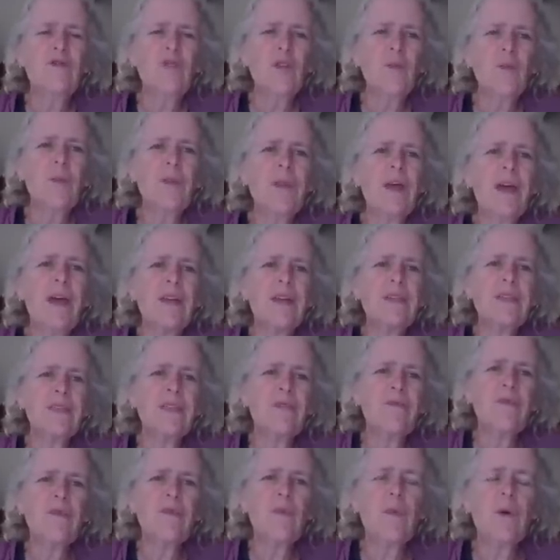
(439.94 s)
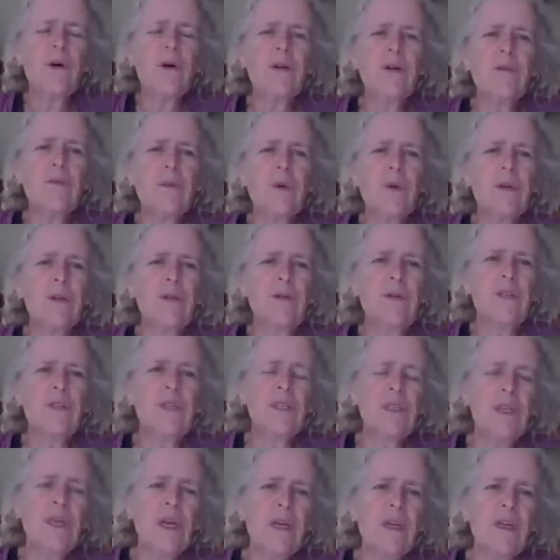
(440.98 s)
interpret that except for what, what Lucy
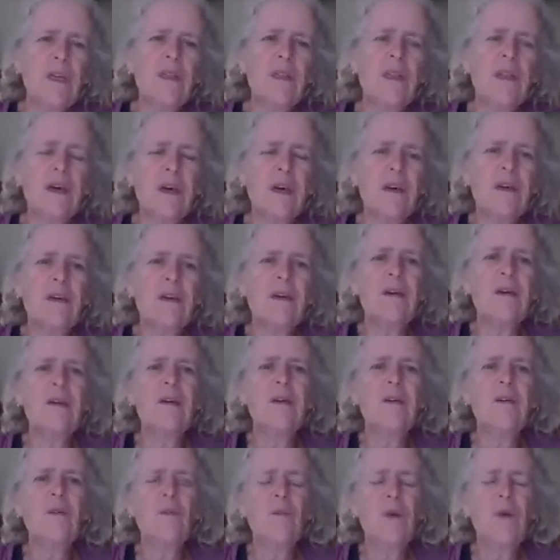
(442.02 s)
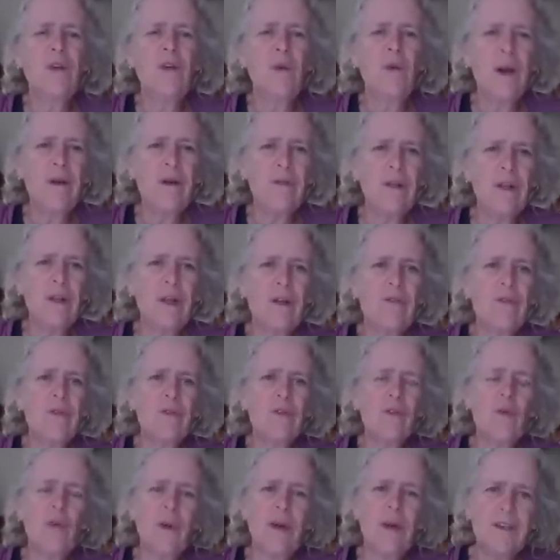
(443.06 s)
said, that when you have a lot of
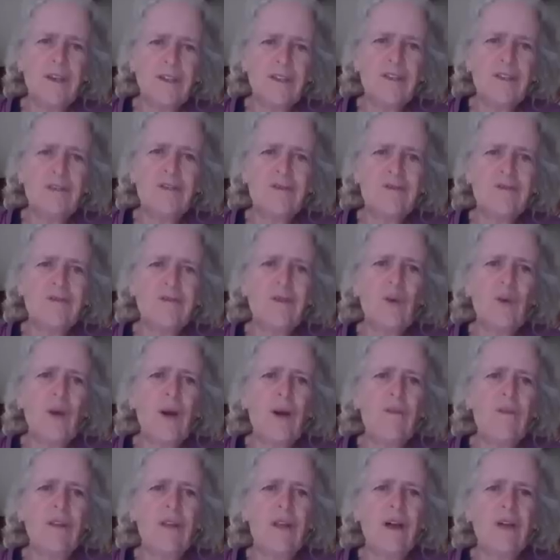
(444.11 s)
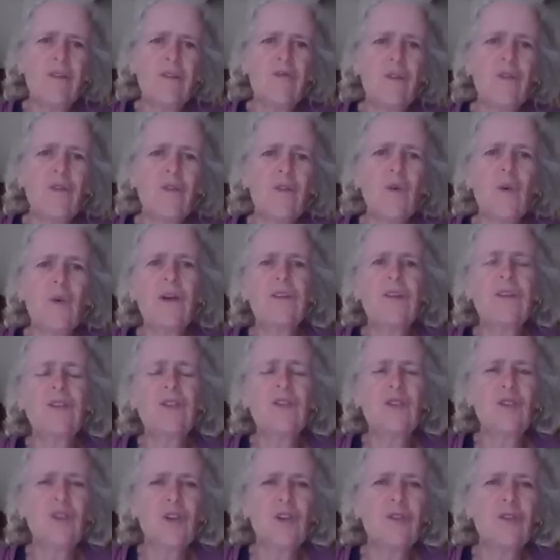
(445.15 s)
earthquakes, you have a lot of earthquakes,
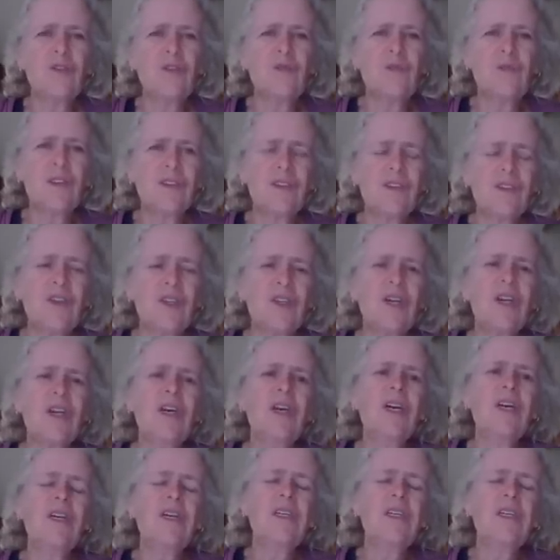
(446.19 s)
as Charles Richter